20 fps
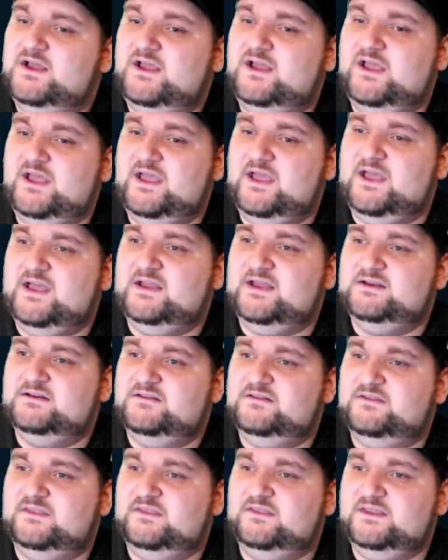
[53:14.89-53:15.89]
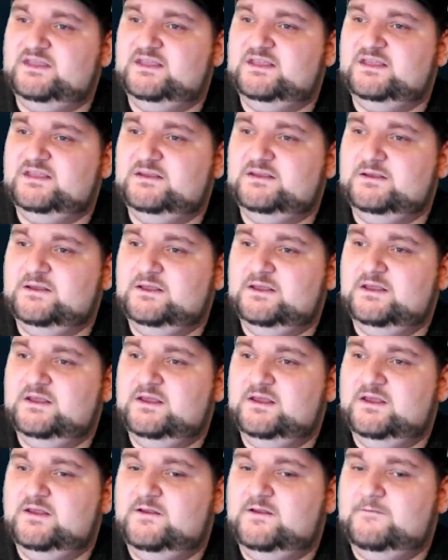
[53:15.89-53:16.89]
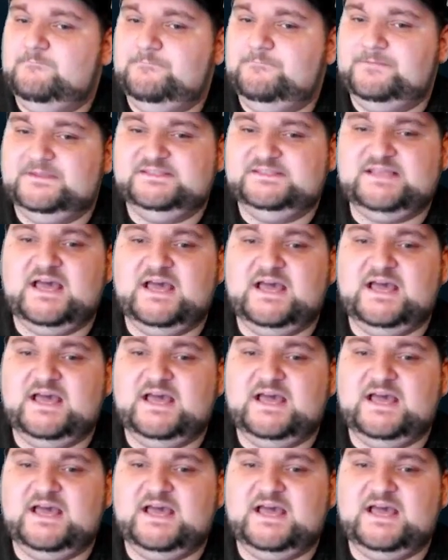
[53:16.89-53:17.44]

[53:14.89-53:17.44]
and the side